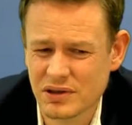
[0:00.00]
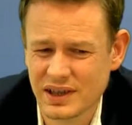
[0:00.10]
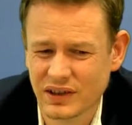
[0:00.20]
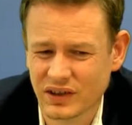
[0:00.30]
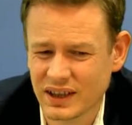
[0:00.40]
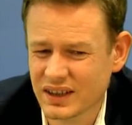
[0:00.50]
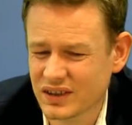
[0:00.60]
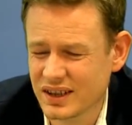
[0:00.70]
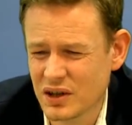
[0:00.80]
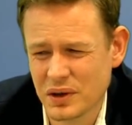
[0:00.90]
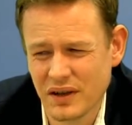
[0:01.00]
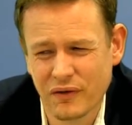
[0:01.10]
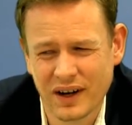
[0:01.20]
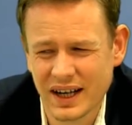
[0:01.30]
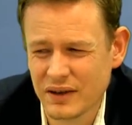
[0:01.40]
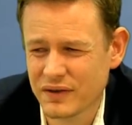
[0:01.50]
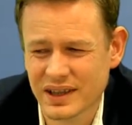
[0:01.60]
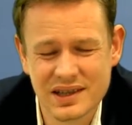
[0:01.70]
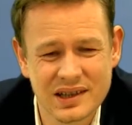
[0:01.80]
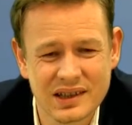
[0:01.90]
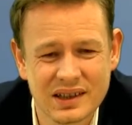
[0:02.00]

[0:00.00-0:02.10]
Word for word: d6, they go e5, and